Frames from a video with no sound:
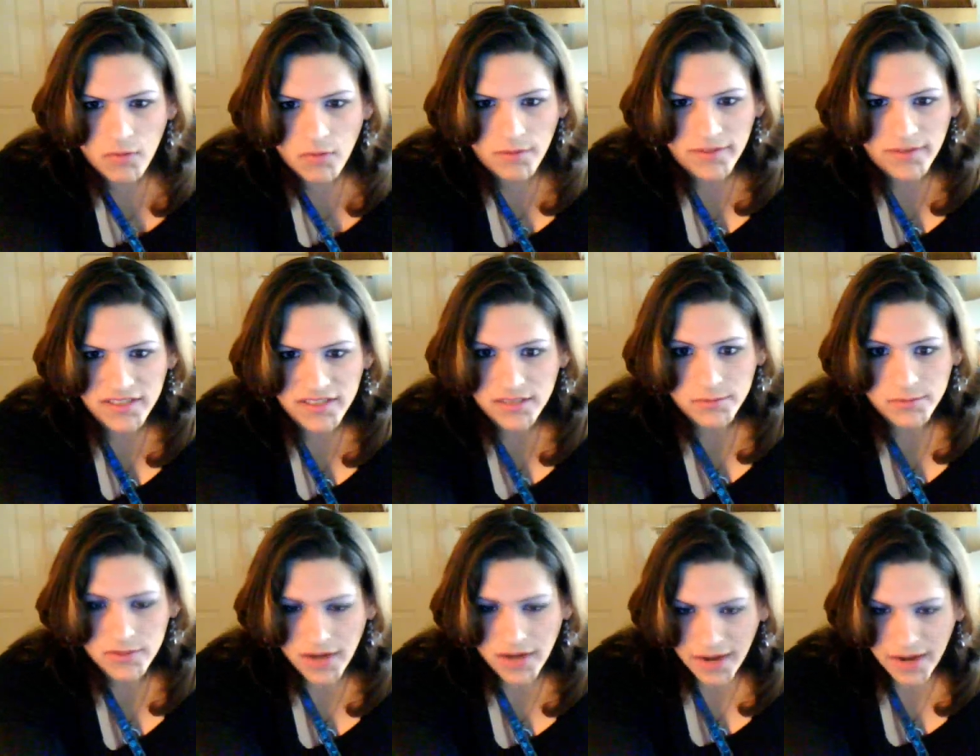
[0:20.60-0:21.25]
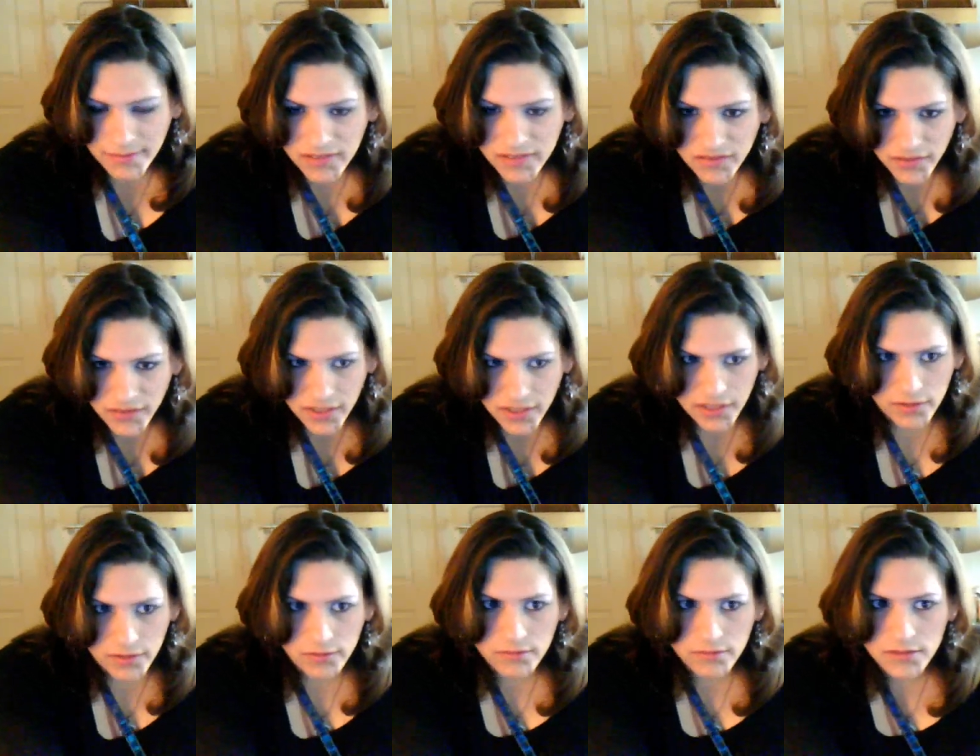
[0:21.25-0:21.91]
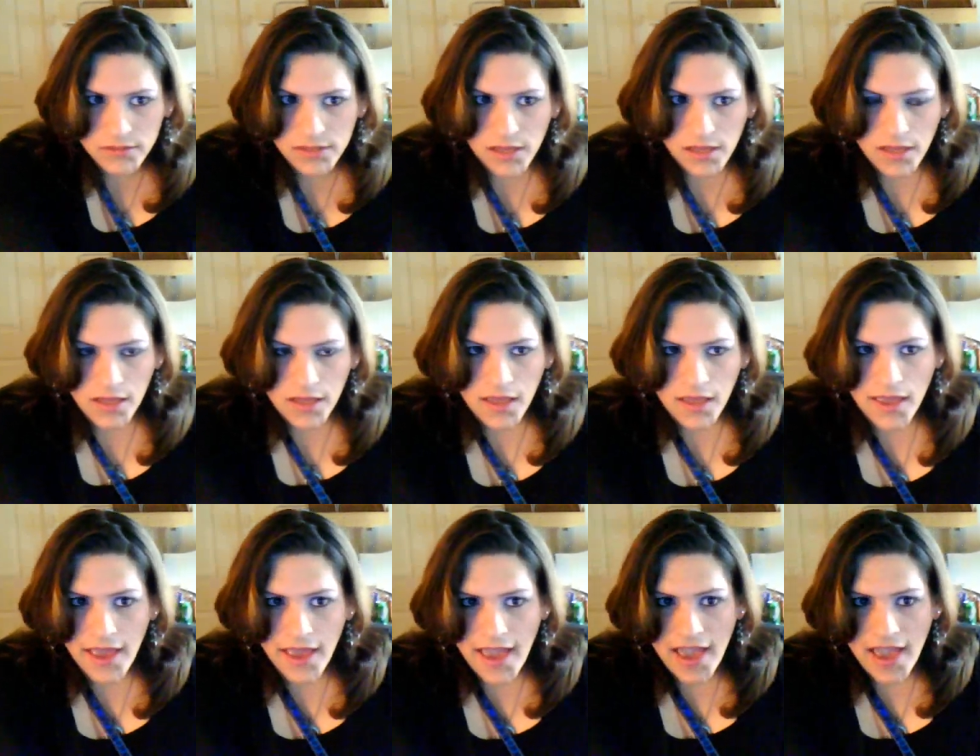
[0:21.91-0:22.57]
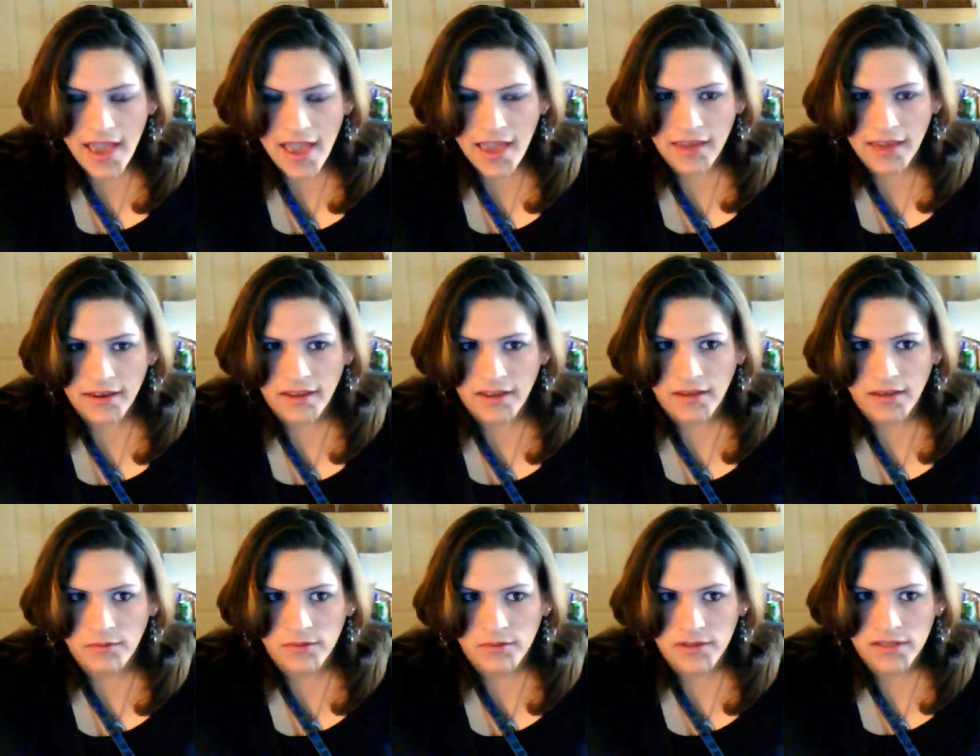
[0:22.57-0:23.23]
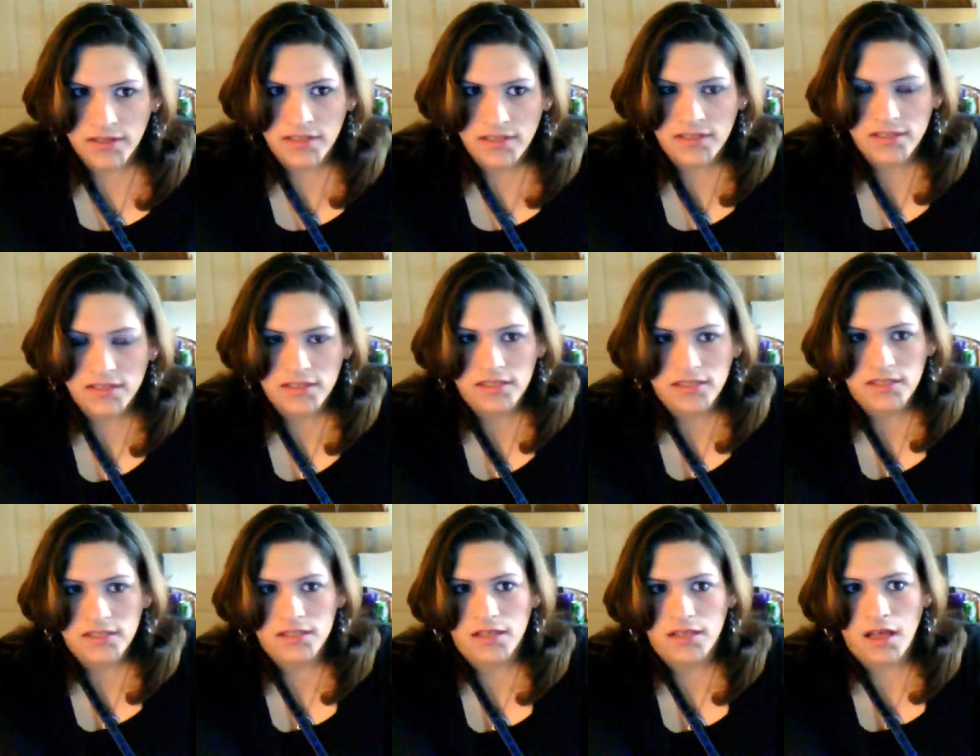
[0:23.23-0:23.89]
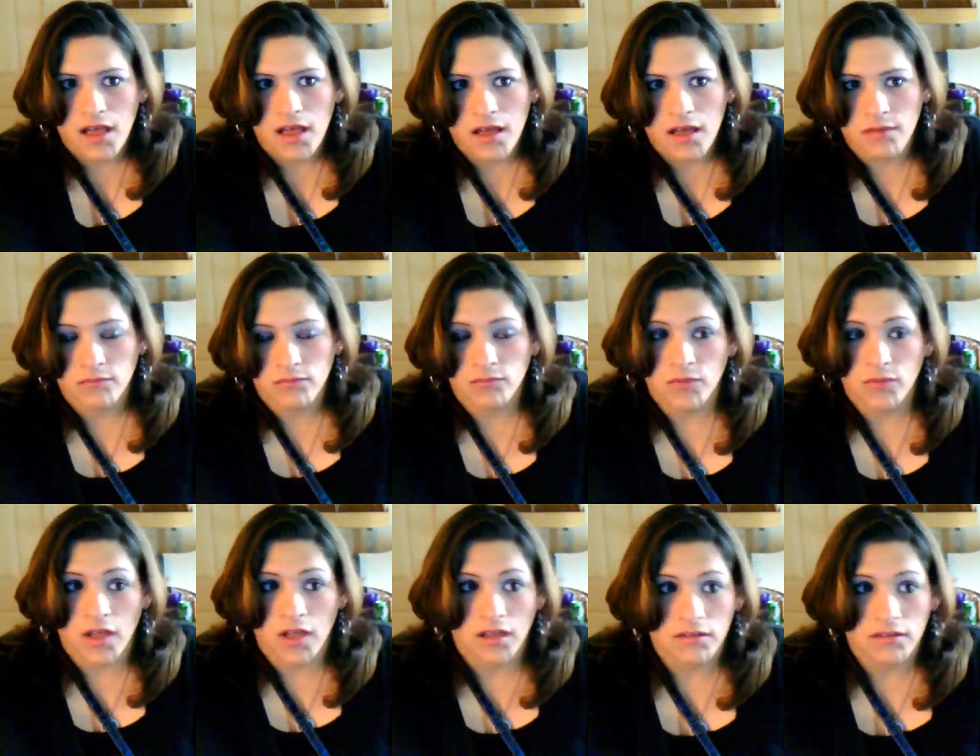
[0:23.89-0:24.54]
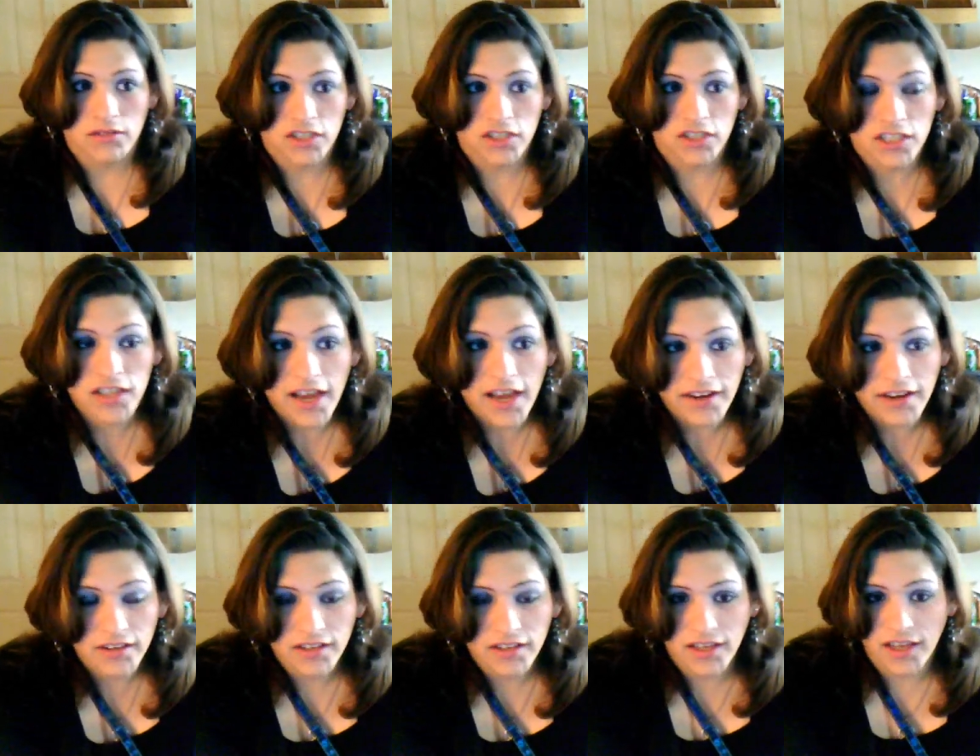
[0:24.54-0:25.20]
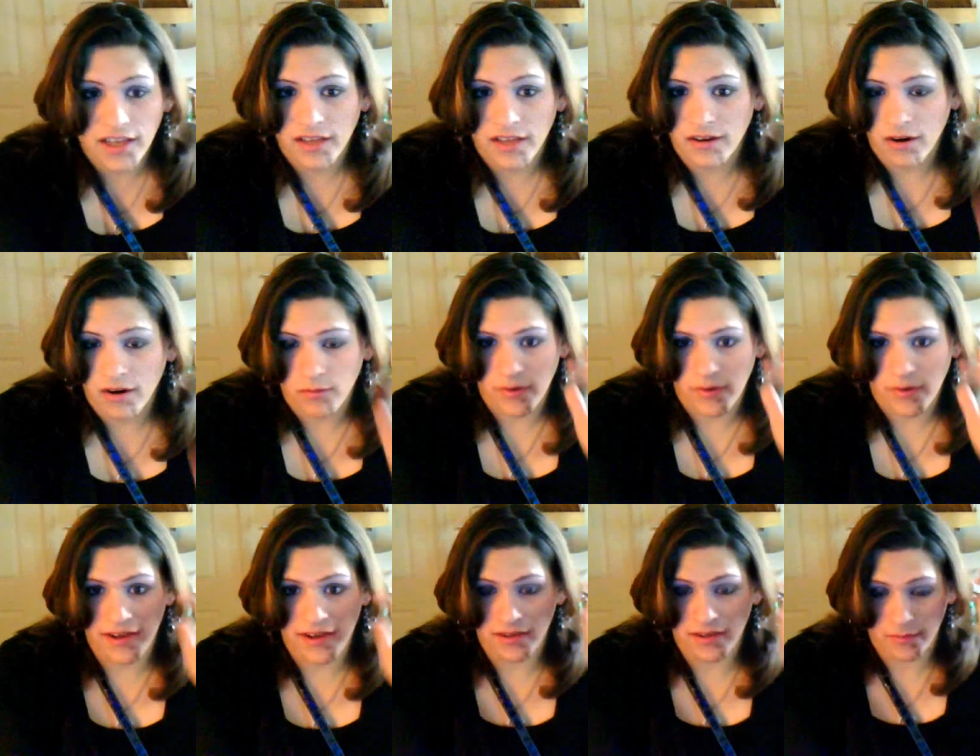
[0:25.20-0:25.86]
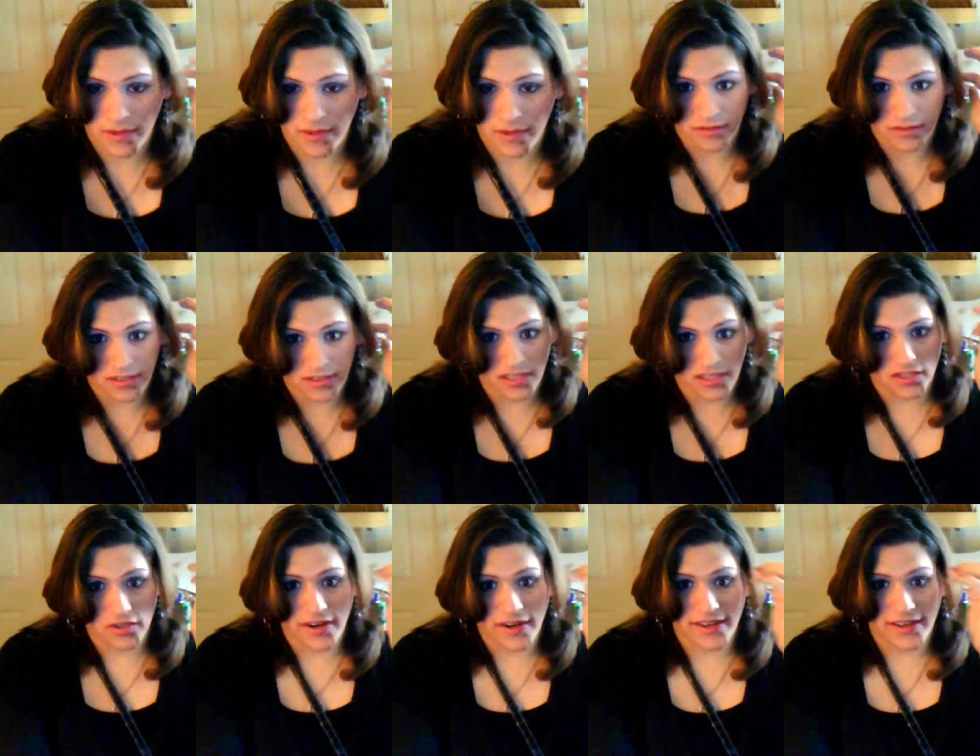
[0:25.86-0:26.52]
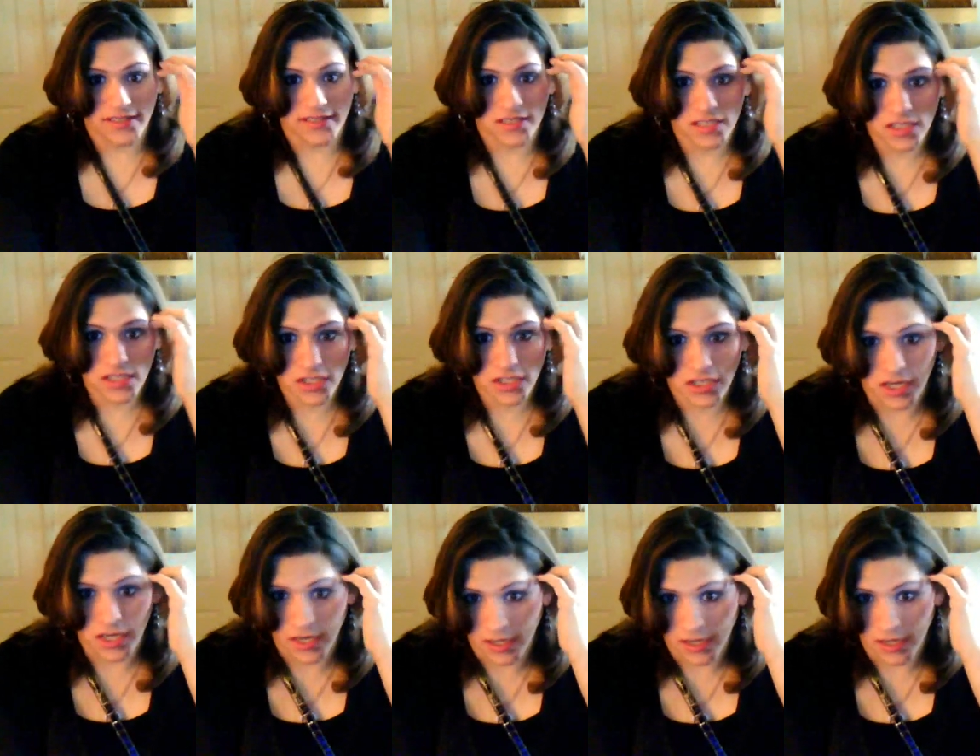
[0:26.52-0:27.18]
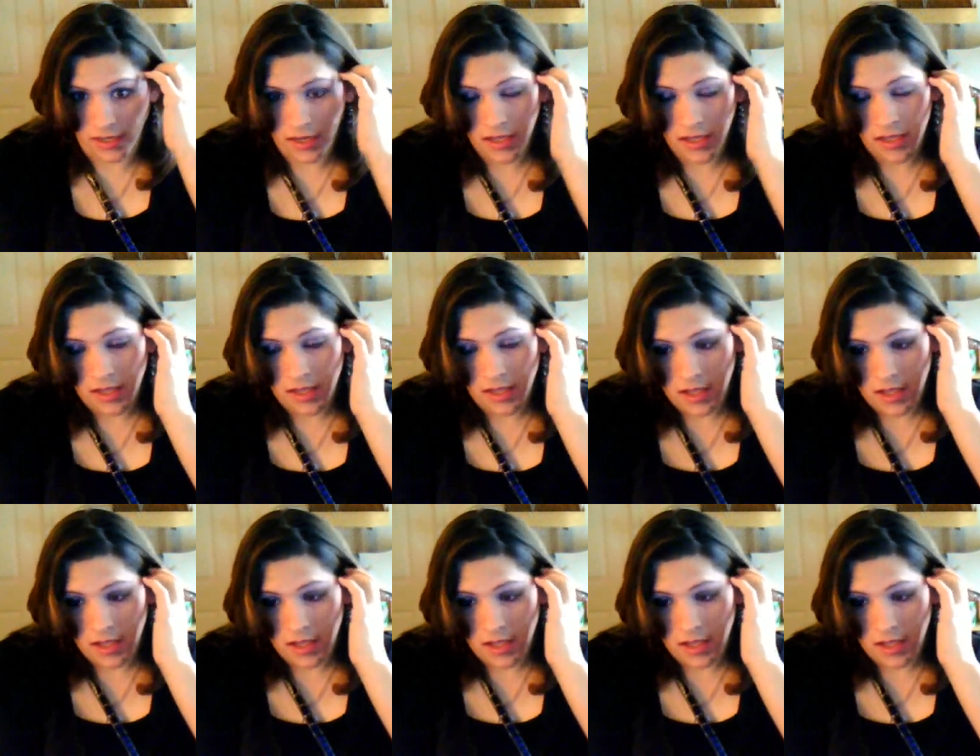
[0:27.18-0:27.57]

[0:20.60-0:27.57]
one of my subscribers' videos, and it was well, she titled it a rant about detransitioning.